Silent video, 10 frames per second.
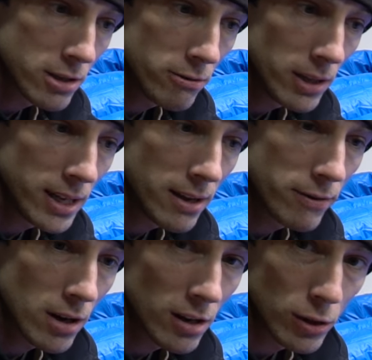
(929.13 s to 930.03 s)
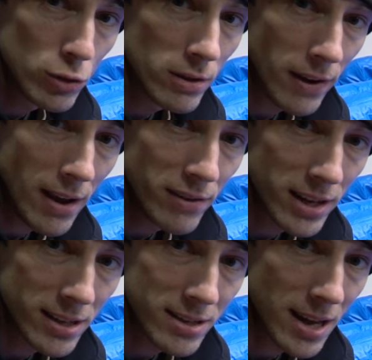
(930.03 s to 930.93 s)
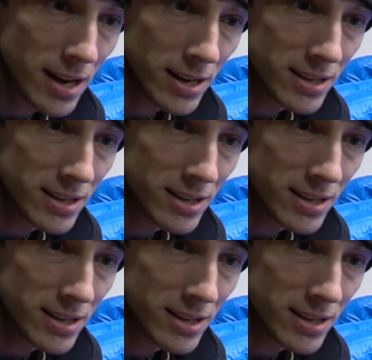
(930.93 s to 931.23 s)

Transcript: to really give conclusive evidence that